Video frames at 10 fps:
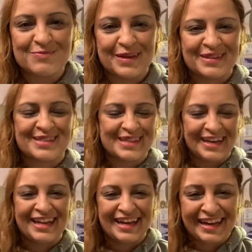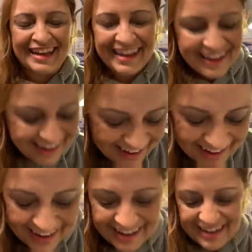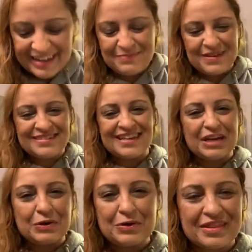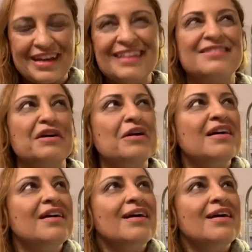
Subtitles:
bestseller, best-selling author. And so